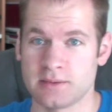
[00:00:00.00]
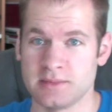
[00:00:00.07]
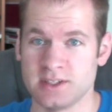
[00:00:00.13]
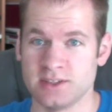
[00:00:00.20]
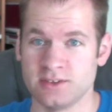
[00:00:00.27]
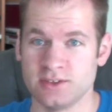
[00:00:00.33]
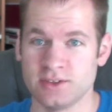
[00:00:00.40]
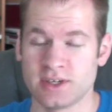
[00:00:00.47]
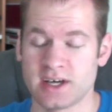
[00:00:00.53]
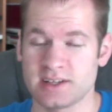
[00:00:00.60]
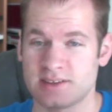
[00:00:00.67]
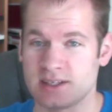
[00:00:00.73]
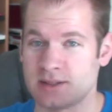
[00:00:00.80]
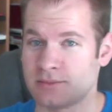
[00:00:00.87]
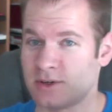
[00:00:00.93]
I mean, you got to
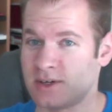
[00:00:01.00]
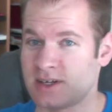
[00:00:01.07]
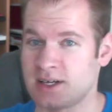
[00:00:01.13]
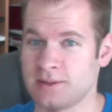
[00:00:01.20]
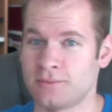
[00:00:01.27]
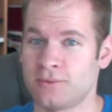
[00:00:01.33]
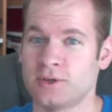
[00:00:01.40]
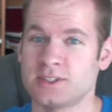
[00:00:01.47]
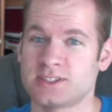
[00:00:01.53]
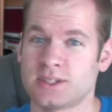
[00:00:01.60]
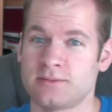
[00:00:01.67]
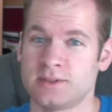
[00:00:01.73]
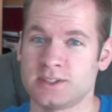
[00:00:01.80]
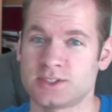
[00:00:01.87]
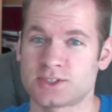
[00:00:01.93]
think about a
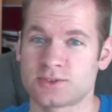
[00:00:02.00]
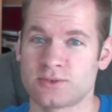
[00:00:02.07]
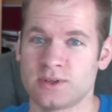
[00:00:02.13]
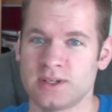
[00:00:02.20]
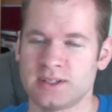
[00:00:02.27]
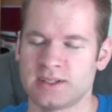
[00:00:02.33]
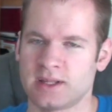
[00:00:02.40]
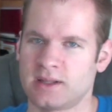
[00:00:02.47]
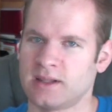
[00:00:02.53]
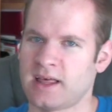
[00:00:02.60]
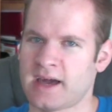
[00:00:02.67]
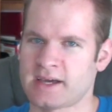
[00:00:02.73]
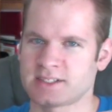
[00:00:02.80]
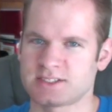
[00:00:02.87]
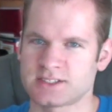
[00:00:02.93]
9.7 inch screen and the
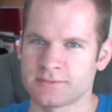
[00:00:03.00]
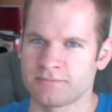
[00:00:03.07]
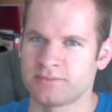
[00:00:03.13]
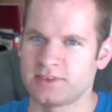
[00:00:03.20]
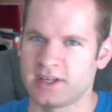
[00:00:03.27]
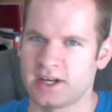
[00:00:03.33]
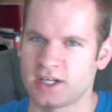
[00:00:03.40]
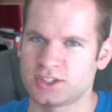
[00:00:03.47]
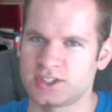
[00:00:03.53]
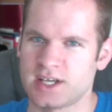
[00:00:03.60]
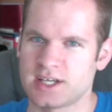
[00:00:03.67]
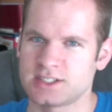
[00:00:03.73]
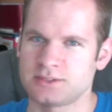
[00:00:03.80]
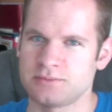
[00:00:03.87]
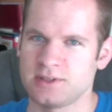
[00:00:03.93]
glass that actually
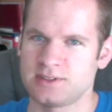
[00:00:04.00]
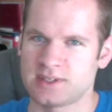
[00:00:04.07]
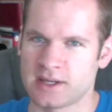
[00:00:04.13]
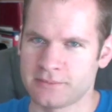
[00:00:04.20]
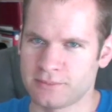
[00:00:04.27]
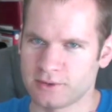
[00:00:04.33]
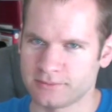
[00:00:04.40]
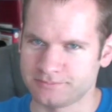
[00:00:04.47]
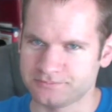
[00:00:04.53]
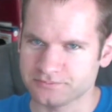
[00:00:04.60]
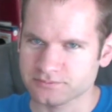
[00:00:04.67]
has to be tempered